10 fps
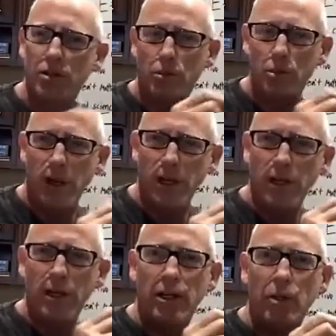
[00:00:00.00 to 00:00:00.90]
to
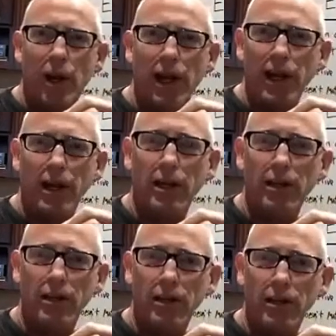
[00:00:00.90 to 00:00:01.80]
write it in a way
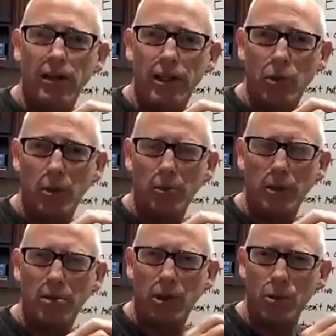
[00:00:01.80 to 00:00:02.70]
that when
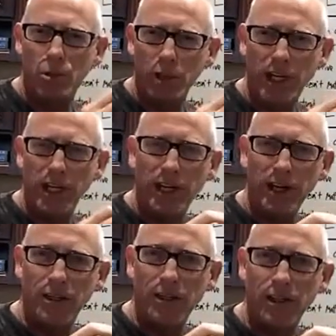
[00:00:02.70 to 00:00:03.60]
people are reading
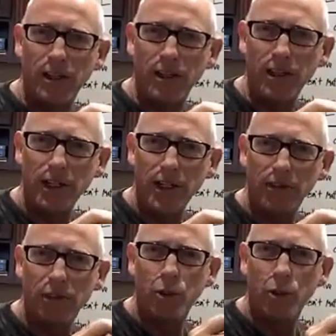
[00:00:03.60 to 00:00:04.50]
it,
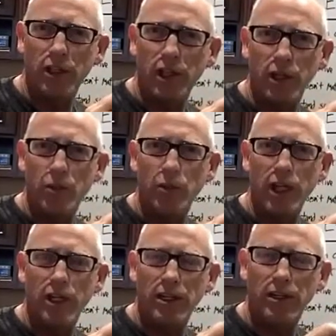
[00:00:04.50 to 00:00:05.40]
even when they
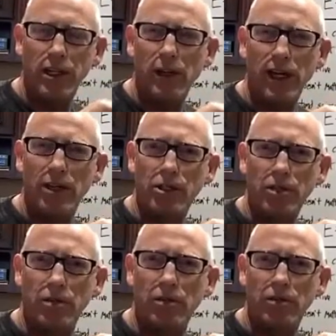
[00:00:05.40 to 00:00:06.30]
read it, they make a
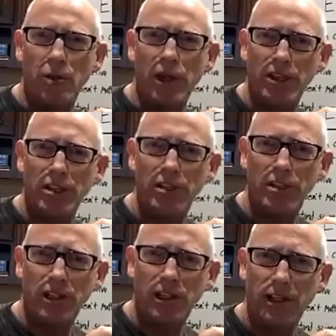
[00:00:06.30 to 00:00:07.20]
certain
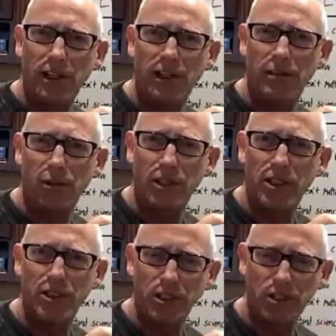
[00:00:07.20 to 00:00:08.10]
voice. And the
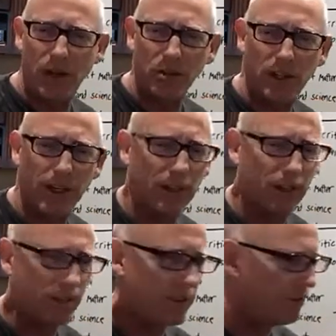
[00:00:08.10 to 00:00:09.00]
voice sounds like
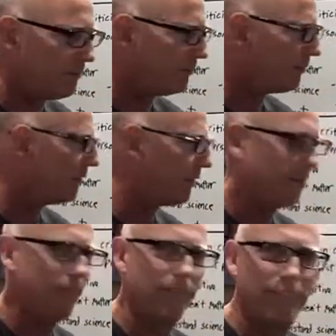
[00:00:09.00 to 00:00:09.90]
this.
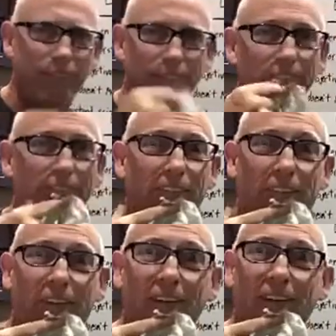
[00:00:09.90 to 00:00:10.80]

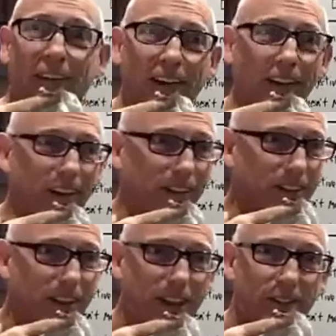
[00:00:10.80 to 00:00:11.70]
Oh,
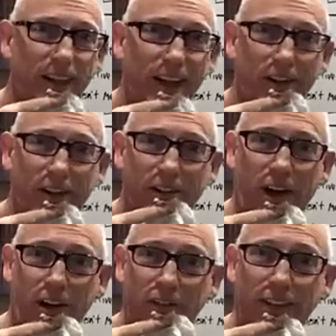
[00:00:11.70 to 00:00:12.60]
there's the creator of
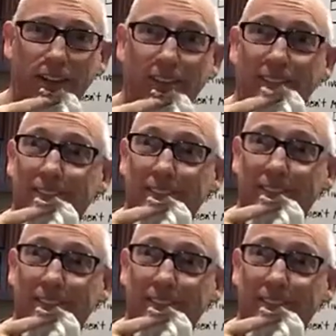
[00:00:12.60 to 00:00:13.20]
Garfield.